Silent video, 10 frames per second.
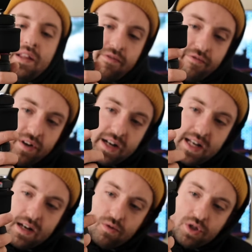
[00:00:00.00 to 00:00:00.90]
the front
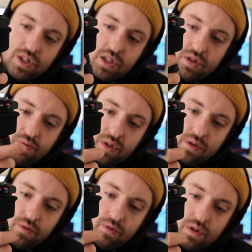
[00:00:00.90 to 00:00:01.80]
now, which is also really
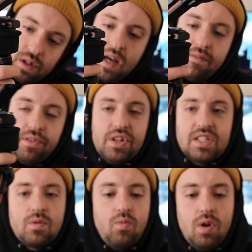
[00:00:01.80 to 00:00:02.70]
cool. Everything's
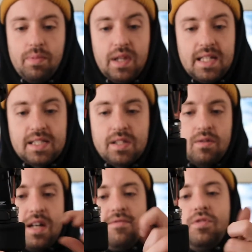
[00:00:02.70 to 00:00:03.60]
in one place. You
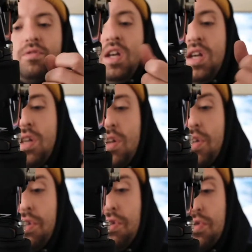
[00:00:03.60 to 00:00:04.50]
don't have to, you know, you
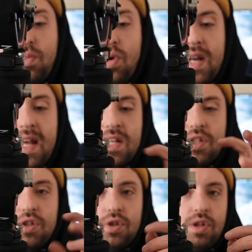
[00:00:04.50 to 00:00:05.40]
can use one hand
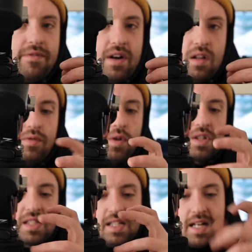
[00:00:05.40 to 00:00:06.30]
to do the follow
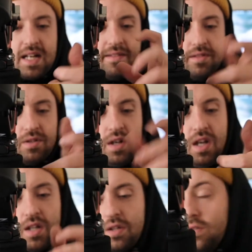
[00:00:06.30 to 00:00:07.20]
focus and not have to
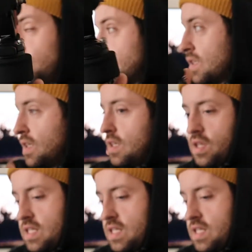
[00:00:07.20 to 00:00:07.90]
use the